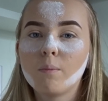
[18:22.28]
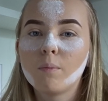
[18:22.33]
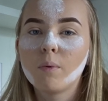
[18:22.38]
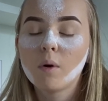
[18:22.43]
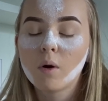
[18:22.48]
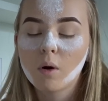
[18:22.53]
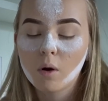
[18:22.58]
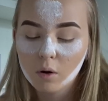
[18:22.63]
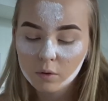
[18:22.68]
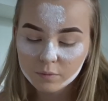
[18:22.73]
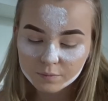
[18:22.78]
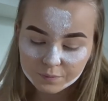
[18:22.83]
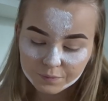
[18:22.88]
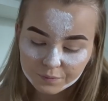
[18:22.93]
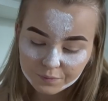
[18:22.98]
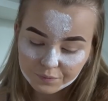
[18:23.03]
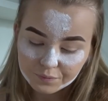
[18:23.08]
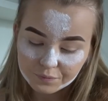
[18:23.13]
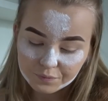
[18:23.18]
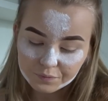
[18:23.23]
But
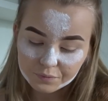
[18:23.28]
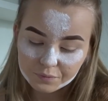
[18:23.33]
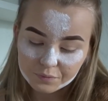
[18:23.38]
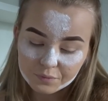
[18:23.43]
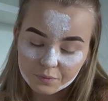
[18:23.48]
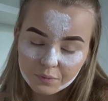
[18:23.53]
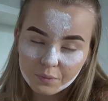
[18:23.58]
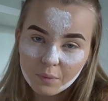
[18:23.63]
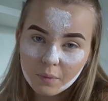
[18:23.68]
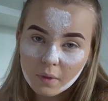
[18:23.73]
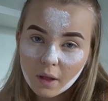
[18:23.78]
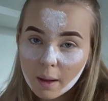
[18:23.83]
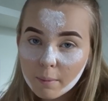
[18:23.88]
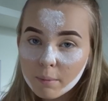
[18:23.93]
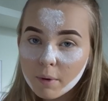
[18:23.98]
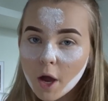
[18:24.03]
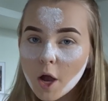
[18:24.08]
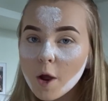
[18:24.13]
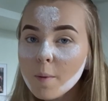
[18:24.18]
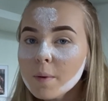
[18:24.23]

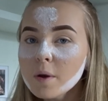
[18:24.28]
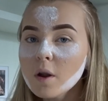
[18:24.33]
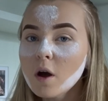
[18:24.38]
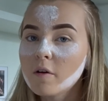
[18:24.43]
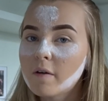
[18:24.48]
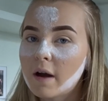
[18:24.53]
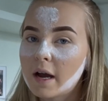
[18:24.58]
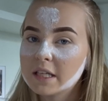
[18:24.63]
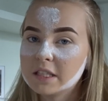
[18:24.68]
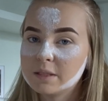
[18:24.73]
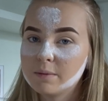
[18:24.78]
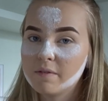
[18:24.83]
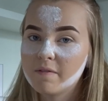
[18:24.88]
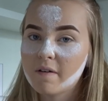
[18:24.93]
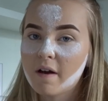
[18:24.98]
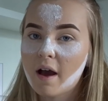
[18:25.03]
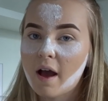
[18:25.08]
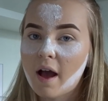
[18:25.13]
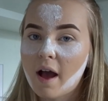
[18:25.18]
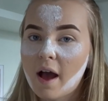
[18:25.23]
I'm coping all right, to be
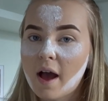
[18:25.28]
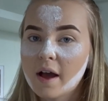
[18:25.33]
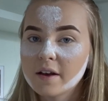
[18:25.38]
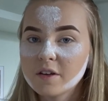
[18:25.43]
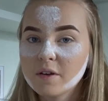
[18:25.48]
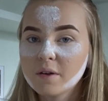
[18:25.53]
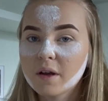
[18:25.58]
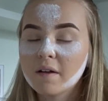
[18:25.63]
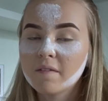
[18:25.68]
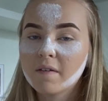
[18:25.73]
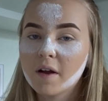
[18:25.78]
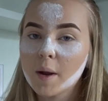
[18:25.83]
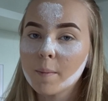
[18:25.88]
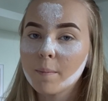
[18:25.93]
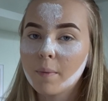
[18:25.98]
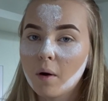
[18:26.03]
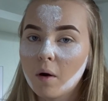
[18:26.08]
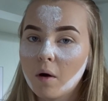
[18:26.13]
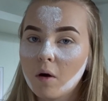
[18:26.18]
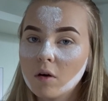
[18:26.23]
fair. I do get very
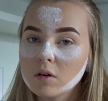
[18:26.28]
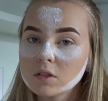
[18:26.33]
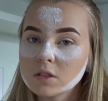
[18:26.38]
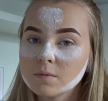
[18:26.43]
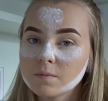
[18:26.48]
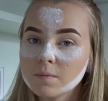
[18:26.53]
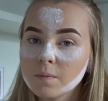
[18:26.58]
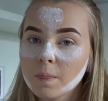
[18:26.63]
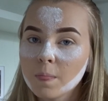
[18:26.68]
bored,